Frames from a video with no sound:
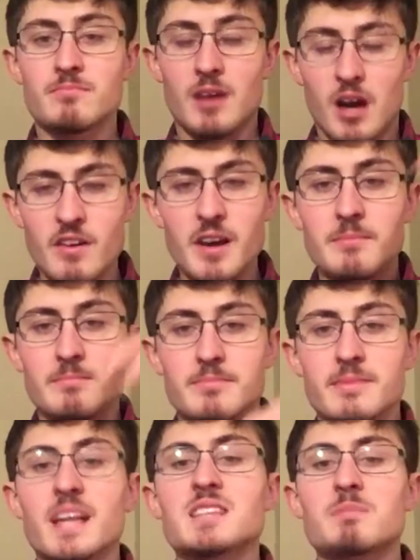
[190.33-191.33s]
Alright,
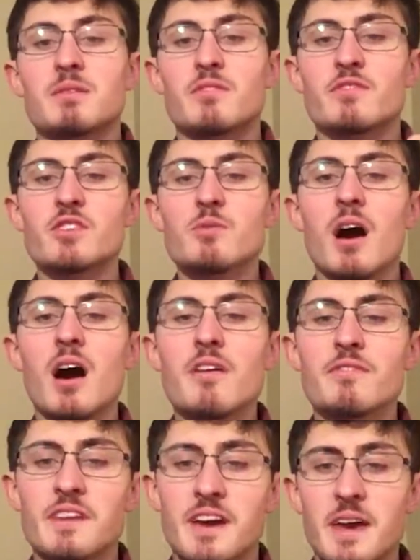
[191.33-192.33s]
that's my review
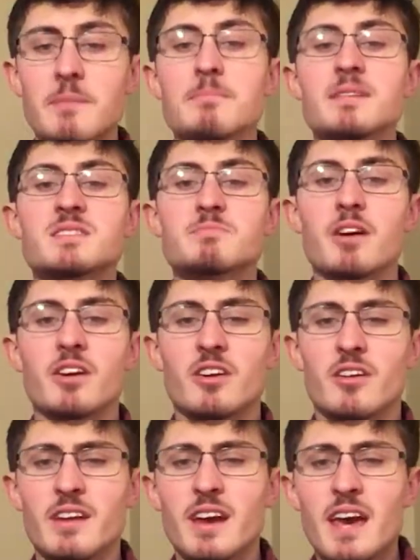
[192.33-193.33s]
of The Hitman's
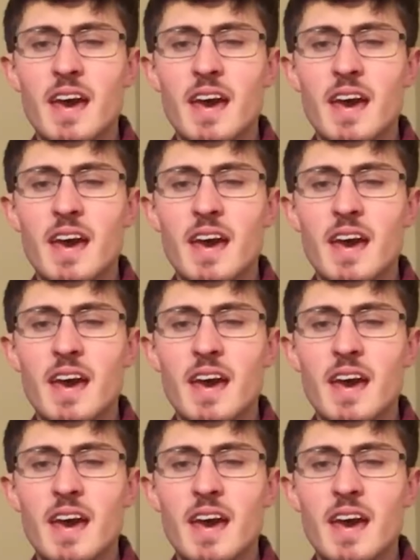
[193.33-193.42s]
Bodyguard.